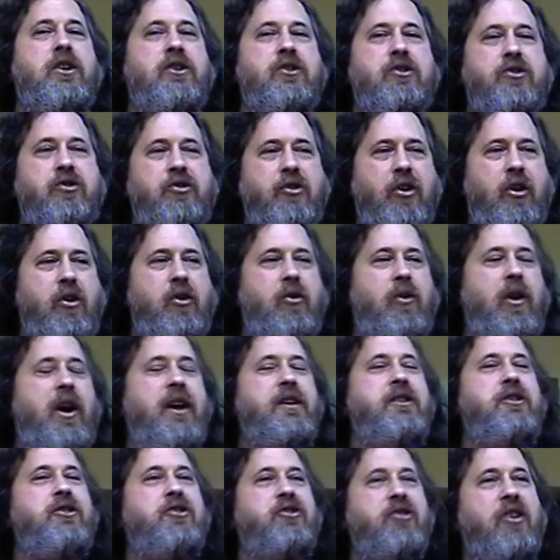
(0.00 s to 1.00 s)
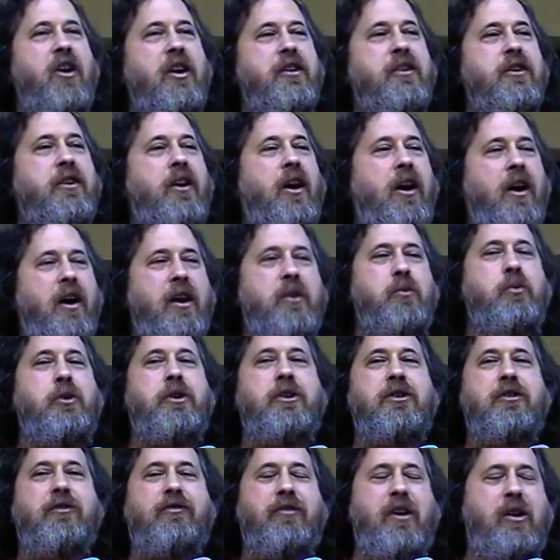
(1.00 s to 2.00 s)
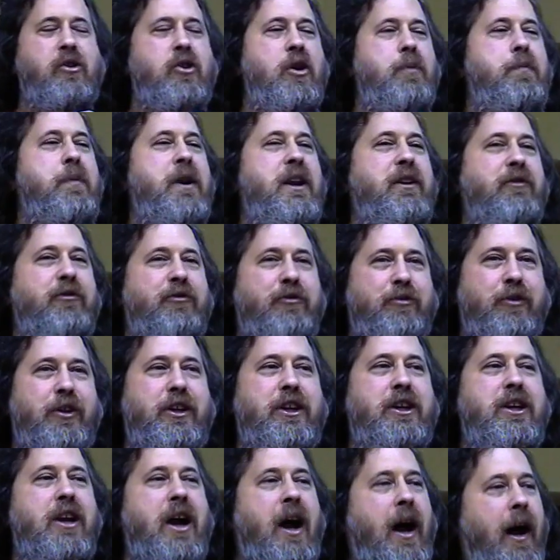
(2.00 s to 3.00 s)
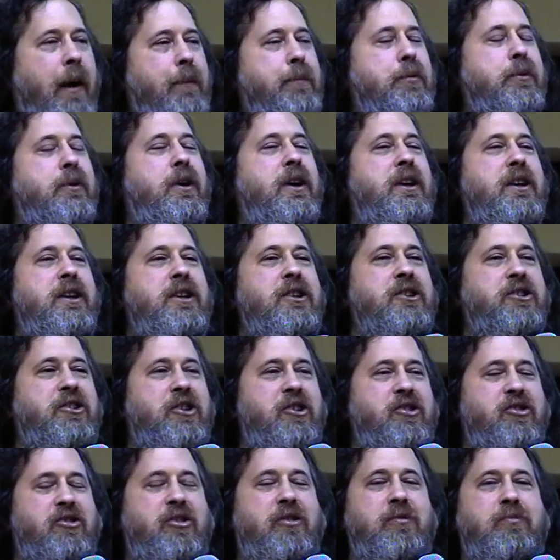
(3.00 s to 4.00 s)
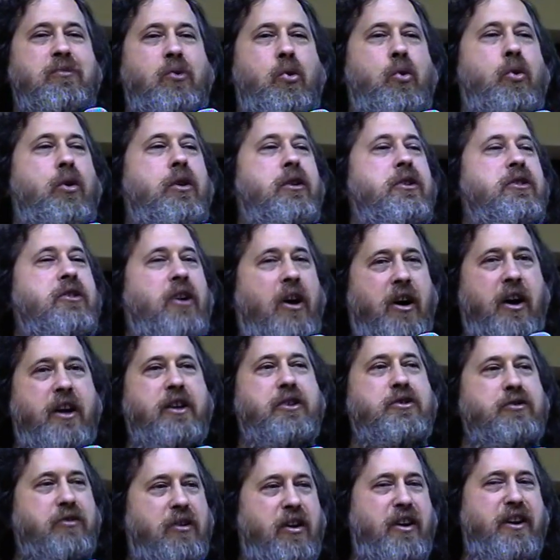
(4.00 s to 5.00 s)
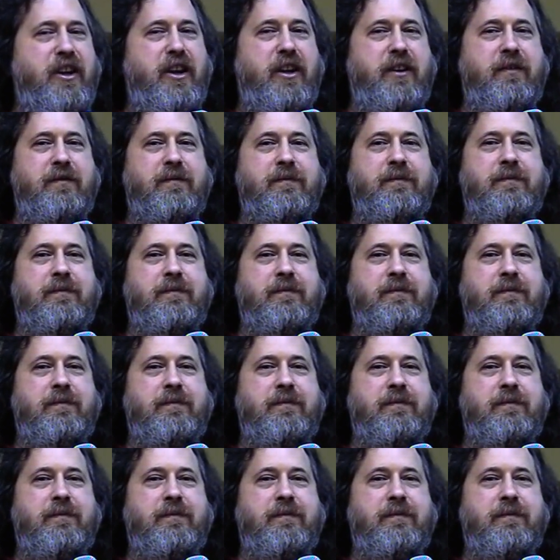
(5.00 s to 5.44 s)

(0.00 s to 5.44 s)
So I decided I would develop a free operating system or die trying.